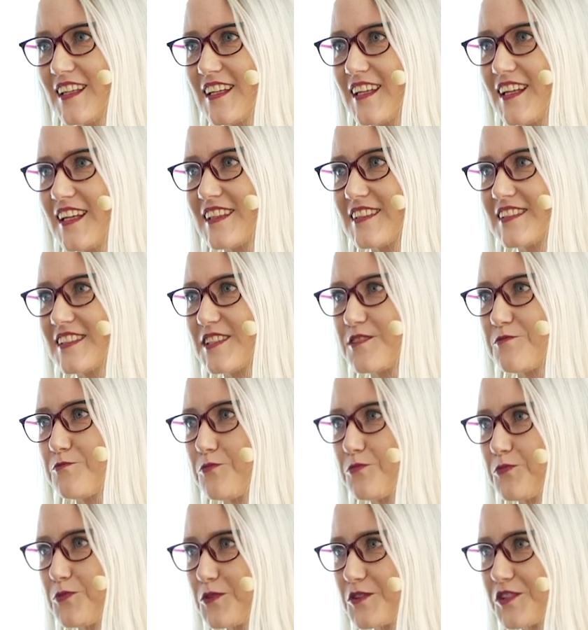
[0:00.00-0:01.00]
Let's
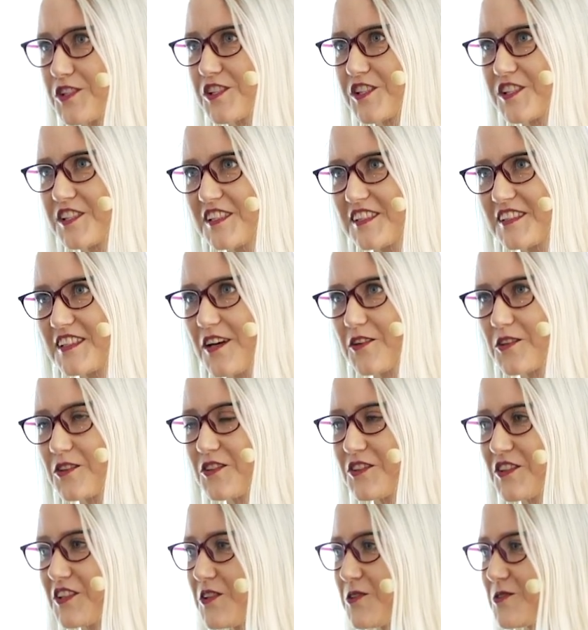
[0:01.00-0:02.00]
push this out
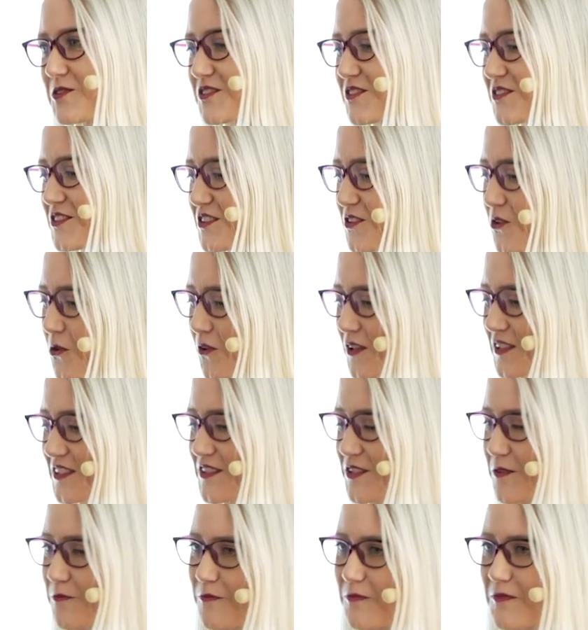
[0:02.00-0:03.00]
to the users.
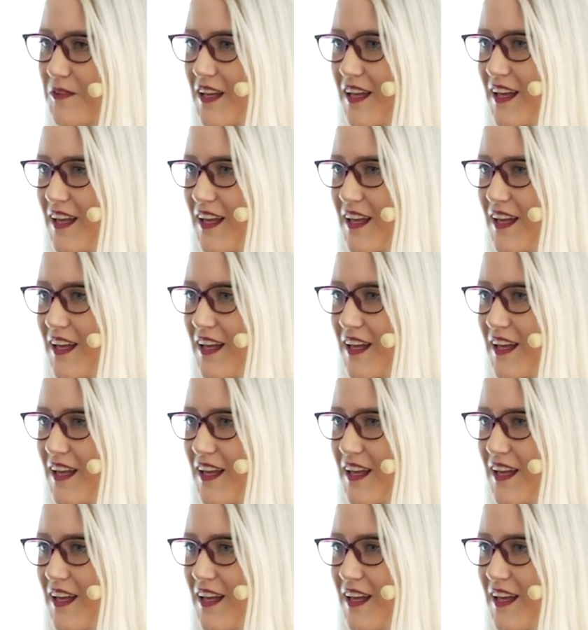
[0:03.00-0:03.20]
Awesome.